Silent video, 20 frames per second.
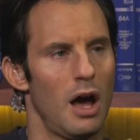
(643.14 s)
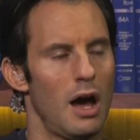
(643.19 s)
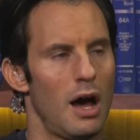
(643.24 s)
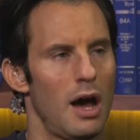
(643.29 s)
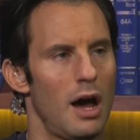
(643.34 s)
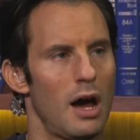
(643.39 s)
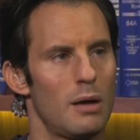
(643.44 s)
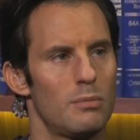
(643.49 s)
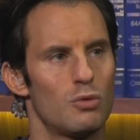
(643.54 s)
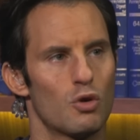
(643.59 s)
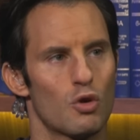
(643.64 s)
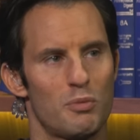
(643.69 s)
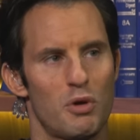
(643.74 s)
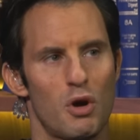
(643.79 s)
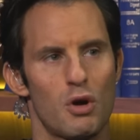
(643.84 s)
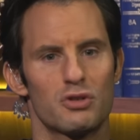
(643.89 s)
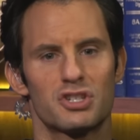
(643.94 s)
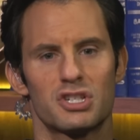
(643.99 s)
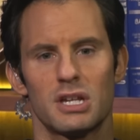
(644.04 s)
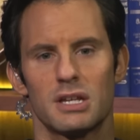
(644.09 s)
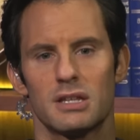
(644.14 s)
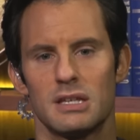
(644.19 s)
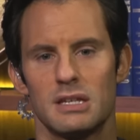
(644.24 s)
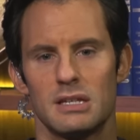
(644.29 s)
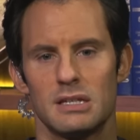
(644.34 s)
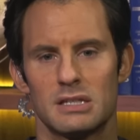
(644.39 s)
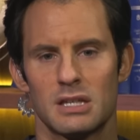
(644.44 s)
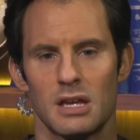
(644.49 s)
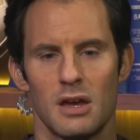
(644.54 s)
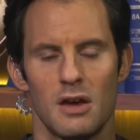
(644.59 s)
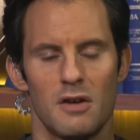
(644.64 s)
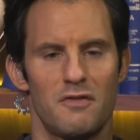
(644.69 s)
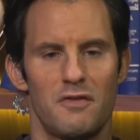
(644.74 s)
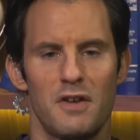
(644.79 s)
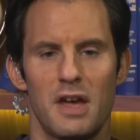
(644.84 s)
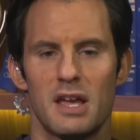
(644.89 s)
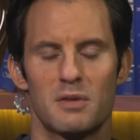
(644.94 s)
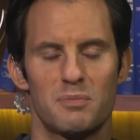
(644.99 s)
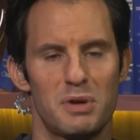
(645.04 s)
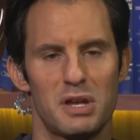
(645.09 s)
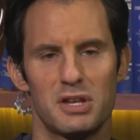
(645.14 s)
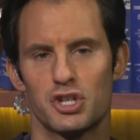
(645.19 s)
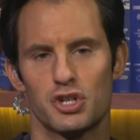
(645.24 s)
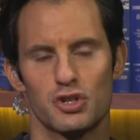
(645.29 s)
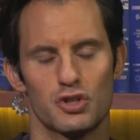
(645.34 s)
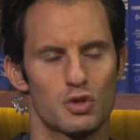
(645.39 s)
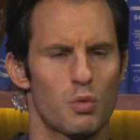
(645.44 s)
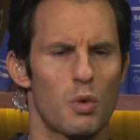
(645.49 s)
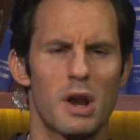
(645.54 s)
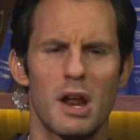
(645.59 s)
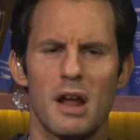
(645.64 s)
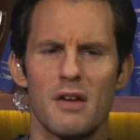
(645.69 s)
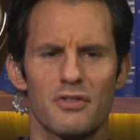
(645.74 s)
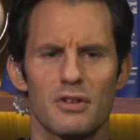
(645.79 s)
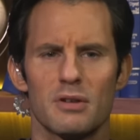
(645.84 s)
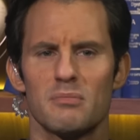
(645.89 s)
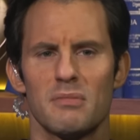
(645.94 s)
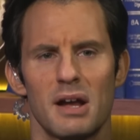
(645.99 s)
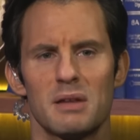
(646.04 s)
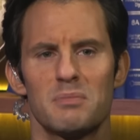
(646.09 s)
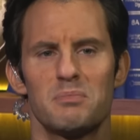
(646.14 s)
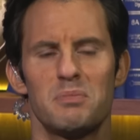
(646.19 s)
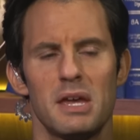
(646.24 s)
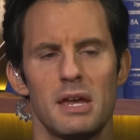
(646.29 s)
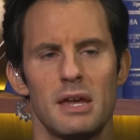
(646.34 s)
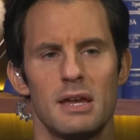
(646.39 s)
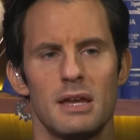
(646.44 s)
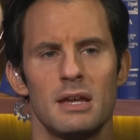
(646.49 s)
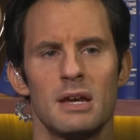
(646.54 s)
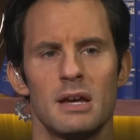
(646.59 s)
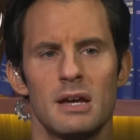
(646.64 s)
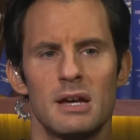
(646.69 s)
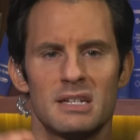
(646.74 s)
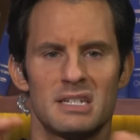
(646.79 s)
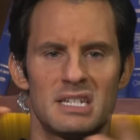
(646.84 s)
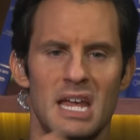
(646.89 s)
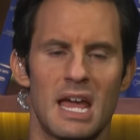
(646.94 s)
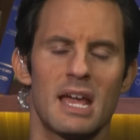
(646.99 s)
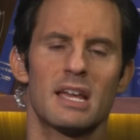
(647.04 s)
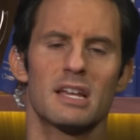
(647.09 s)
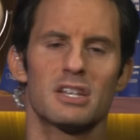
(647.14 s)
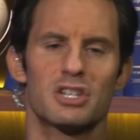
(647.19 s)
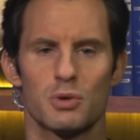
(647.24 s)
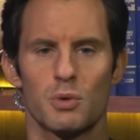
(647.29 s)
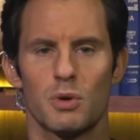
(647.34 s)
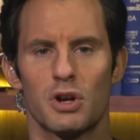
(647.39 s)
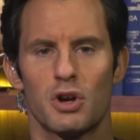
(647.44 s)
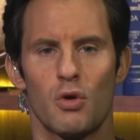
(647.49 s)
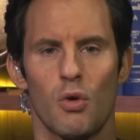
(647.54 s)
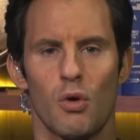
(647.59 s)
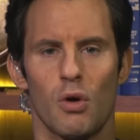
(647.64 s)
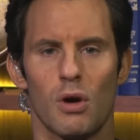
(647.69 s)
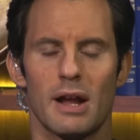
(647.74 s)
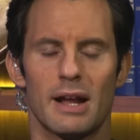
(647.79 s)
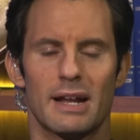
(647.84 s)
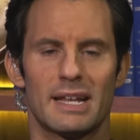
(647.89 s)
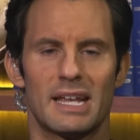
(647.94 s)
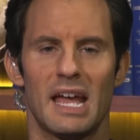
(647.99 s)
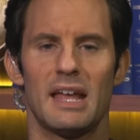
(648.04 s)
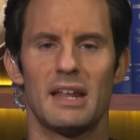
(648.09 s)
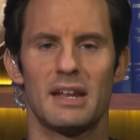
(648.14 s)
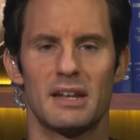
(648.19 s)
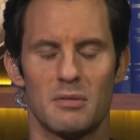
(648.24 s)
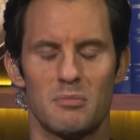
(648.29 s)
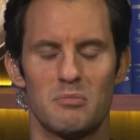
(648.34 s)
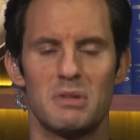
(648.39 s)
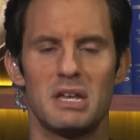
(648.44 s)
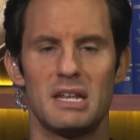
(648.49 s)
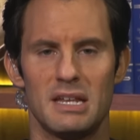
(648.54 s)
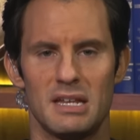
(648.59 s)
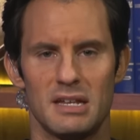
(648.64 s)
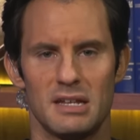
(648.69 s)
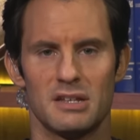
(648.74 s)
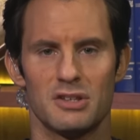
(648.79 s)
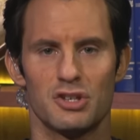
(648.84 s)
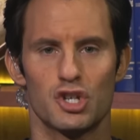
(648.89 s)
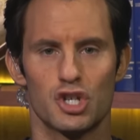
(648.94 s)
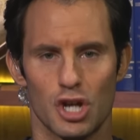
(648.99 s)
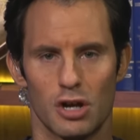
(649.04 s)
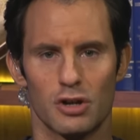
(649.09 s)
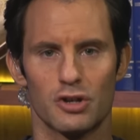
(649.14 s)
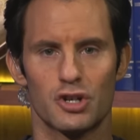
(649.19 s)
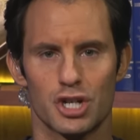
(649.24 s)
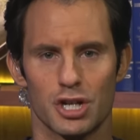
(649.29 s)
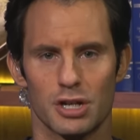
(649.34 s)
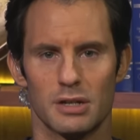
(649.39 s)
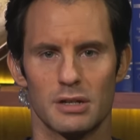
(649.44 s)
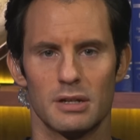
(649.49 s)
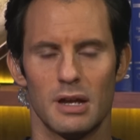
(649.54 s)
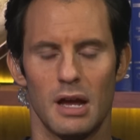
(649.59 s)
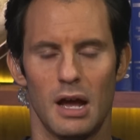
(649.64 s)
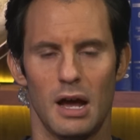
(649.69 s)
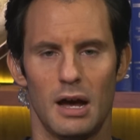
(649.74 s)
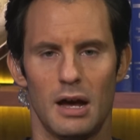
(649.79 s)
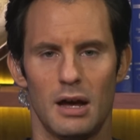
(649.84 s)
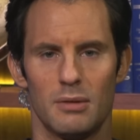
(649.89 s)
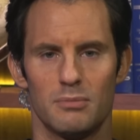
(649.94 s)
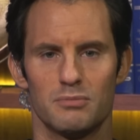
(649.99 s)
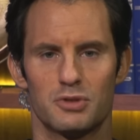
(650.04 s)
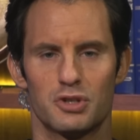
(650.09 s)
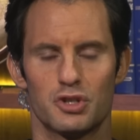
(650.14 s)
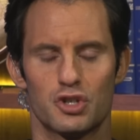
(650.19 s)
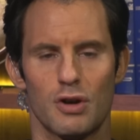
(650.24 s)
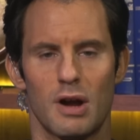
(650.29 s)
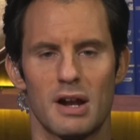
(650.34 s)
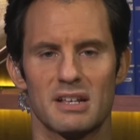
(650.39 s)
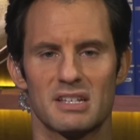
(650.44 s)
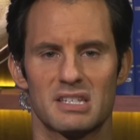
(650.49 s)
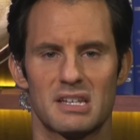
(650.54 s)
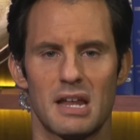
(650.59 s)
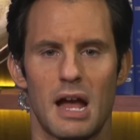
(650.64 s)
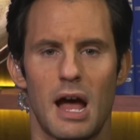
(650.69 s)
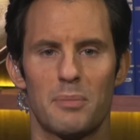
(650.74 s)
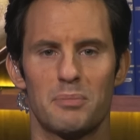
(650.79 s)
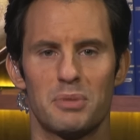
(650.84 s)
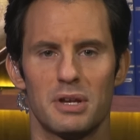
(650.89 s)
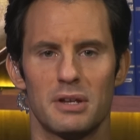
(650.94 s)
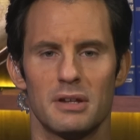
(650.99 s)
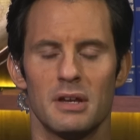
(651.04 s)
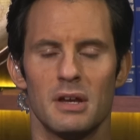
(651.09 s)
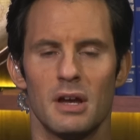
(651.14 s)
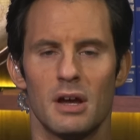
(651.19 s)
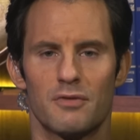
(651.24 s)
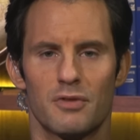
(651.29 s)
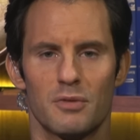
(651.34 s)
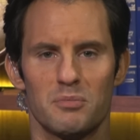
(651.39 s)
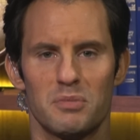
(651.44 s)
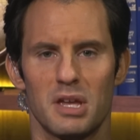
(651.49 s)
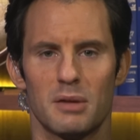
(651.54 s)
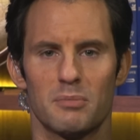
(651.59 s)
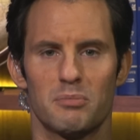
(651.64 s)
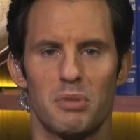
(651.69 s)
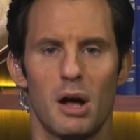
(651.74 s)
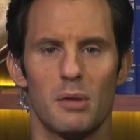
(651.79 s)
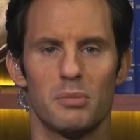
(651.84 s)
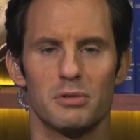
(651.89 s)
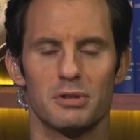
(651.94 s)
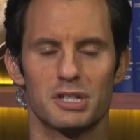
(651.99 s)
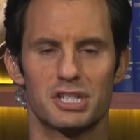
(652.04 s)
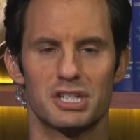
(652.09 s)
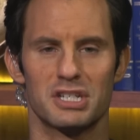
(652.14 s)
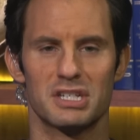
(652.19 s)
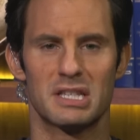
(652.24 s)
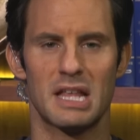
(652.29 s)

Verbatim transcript: um, who are posting these fake pictures, whatever it might be, take it to a court and get an immediate injunction um, to try to stop it from being published.